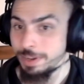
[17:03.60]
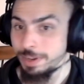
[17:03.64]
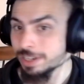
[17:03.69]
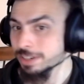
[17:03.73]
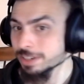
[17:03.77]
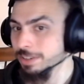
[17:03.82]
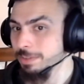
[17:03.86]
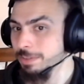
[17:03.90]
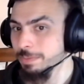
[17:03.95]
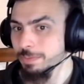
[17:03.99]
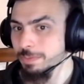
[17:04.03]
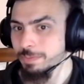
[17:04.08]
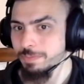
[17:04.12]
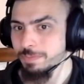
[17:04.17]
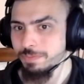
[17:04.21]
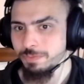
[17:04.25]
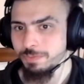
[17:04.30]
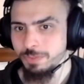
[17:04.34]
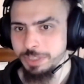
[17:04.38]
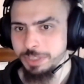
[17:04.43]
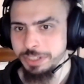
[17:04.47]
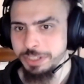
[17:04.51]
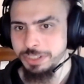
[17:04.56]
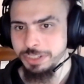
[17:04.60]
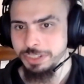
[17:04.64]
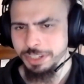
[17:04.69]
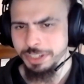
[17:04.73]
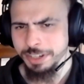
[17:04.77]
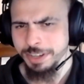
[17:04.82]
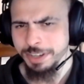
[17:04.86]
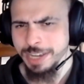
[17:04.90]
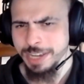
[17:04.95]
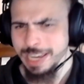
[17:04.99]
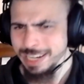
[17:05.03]
it, which is a
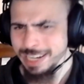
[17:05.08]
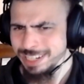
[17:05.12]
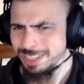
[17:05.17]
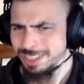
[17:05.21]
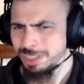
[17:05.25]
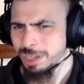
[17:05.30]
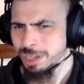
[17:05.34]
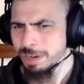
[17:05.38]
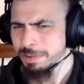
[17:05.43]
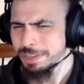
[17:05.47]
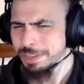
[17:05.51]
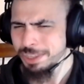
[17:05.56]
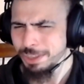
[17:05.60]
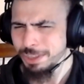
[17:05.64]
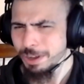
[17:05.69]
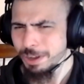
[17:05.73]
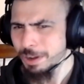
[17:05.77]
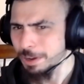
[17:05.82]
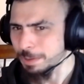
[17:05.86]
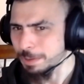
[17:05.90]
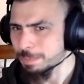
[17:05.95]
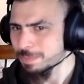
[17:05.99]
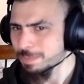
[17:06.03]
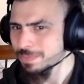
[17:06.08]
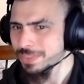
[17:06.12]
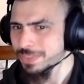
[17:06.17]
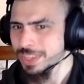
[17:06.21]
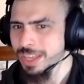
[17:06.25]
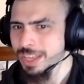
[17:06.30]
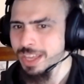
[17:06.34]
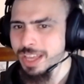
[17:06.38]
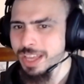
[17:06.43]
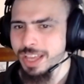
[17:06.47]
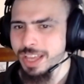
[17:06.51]
kind of scary thought.
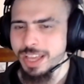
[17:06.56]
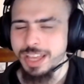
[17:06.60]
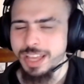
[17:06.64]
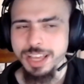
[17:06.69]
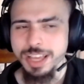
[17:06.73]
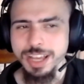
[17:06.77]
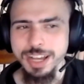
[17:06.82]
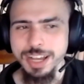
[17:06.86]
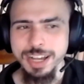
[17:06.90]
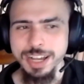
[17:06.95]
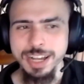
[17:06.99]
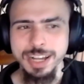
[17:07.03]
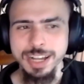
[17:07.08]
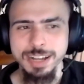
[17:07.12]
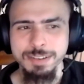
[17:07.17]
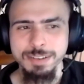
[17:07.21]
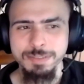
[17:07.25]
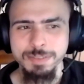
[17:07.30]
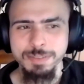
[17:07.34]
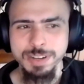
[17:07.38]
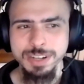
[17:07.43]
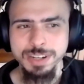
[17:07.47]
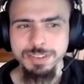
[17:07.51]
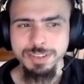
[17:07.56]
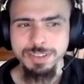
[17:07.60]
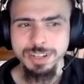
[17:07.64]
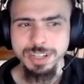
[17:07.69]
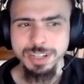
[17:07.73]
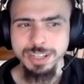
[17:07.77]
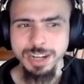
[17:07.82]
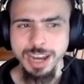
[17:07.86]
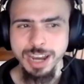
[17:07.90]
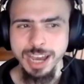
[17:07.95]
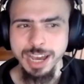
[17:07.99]
When you look
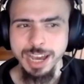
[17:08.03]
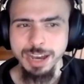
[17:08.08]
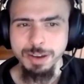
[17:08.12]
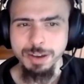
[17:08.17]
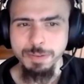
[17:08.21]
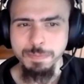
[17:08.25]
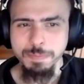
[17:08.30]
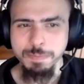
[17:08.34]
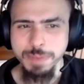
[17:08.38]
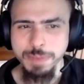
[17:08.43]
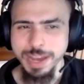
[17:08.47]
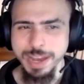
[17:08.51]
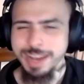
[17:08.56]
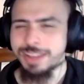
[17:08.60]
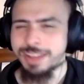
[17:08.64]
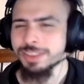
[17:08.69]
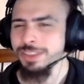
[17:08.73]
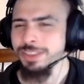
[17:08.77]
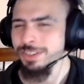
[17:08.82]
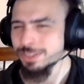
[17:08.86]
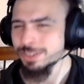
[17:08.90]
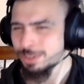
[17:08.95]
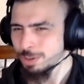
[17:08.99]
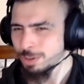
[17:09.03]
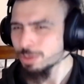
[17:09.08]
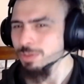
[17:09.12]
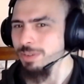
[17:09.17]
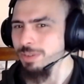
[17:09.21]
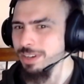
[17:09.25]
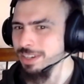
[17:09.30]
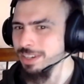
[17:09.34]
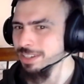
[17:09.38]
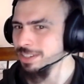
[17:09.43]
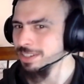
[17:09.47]
at how bad the
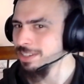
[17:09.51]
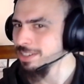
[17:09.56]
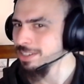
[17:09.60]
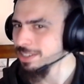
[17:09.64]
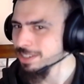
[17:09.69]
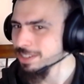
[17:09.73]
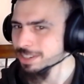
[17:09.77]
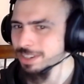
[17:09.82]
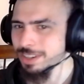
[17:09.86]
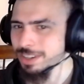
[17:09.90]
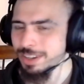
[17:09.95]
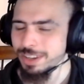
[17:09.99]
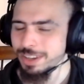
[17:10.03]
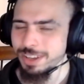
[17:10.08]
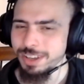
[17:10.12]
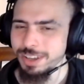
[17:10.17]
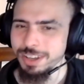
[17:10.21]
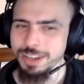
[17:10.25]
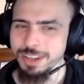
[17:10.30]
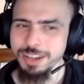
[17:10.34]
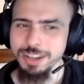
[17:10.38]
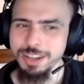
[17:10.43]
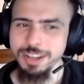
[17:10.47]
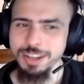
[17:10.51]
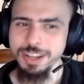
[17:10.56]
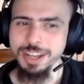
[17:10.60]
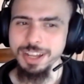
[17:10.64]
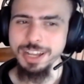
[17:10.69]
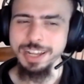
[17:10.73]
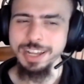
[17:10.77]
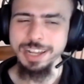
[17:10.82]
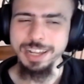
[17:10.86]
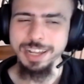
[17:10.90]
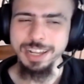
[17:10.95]
stories
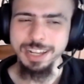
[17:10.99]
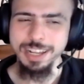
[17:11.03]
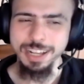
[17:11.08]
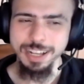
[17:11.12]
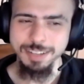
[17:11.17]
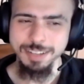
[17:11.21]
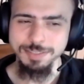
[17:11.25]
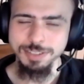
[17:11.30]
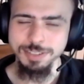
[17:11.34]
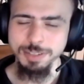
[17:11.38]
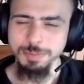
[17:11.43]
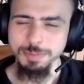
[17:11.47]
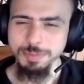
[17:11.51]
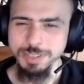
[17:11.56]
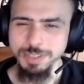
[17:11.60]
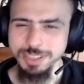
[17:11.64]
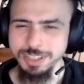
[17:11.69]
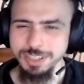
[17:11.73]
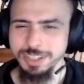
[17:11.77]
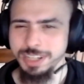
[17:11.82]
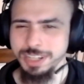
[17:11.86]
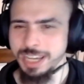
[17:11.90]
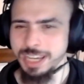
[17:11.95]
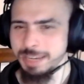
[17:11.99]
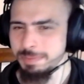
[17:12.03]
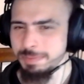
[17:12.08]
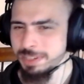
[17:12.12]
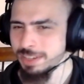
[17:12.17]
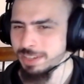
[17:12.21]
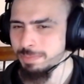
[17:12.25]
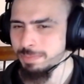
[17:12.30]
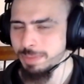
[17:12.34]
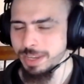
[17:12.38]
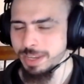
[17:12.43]
of some recent games
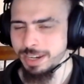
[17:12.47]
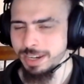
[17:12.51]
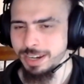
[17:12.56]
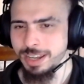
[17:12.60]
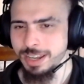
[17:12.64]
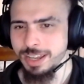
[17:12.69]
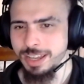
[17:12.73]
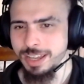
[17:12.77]
have been,